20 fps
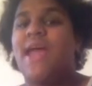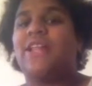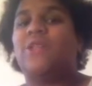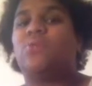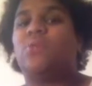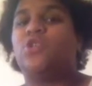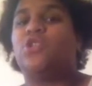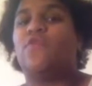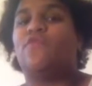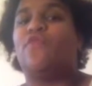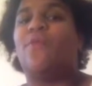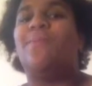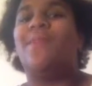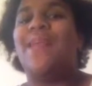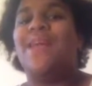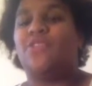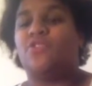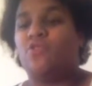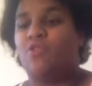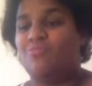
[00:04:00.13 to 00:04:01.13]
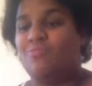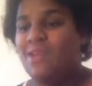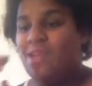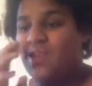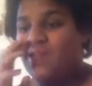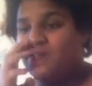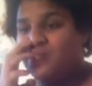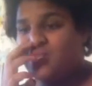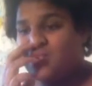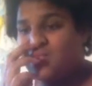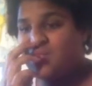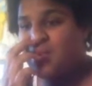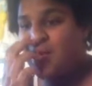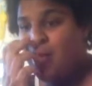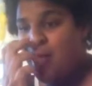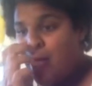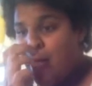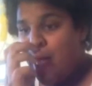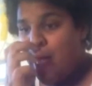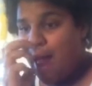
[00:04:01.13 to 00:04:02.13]
Edwards from Little Mix.
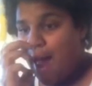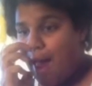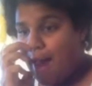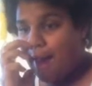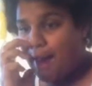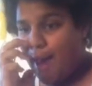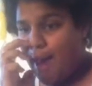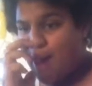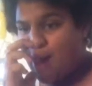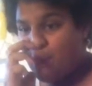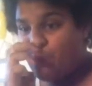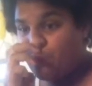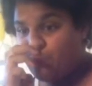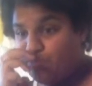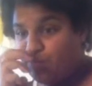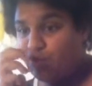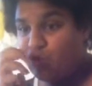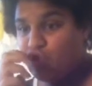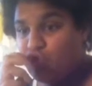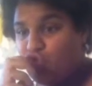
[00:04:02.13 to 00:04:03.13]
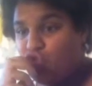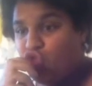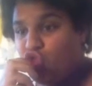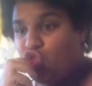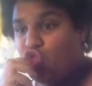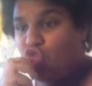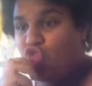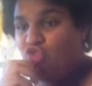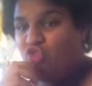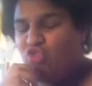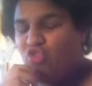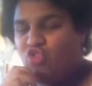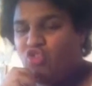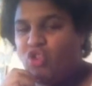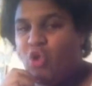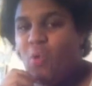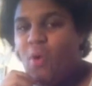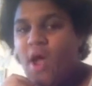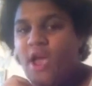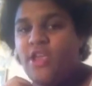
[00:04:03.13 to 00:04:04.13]
Okay,
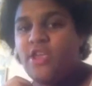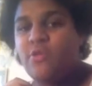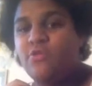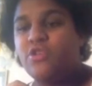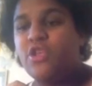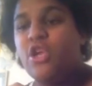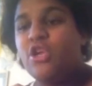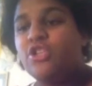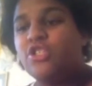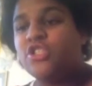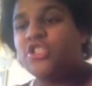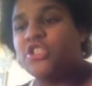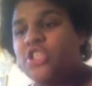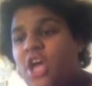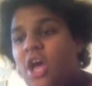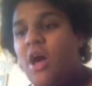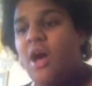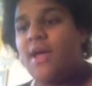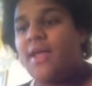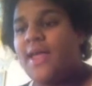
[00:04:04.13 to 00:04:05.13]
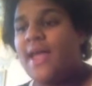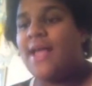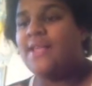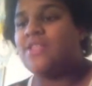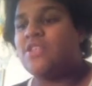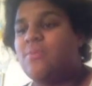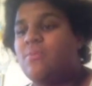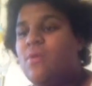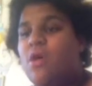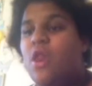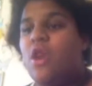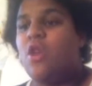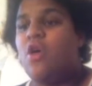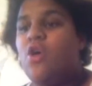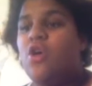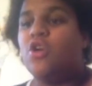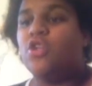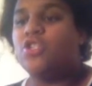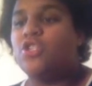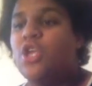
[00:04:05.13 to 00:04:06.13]
do I use sarcasm a
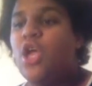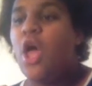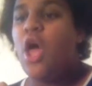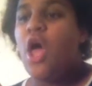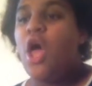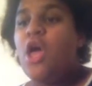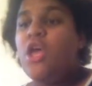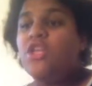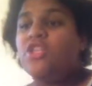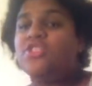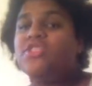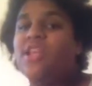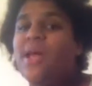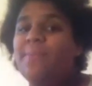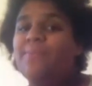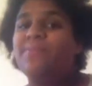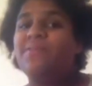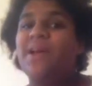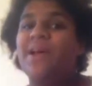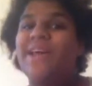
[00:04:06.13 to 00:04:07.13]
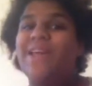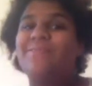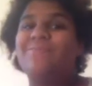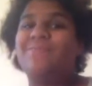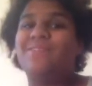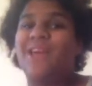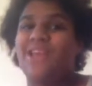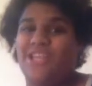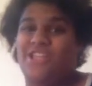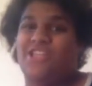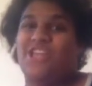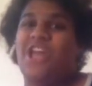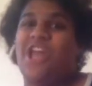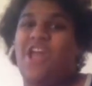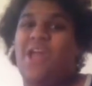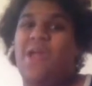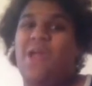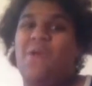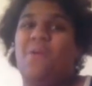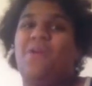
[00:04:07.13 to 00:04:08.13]
lot? Sometimes I
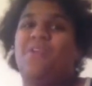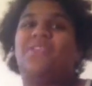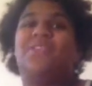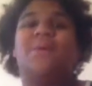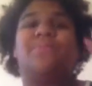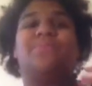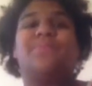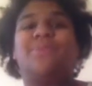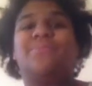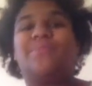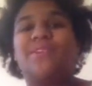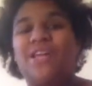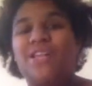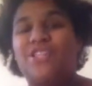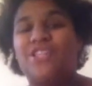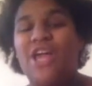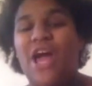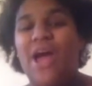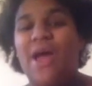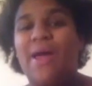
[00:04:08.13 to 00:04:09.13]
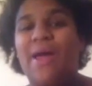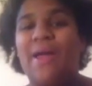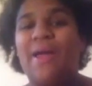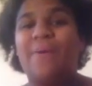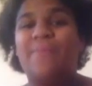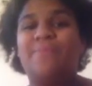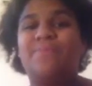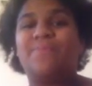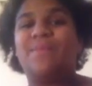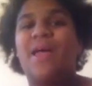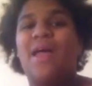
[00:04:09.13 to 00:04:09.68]
do, sometimes I don't.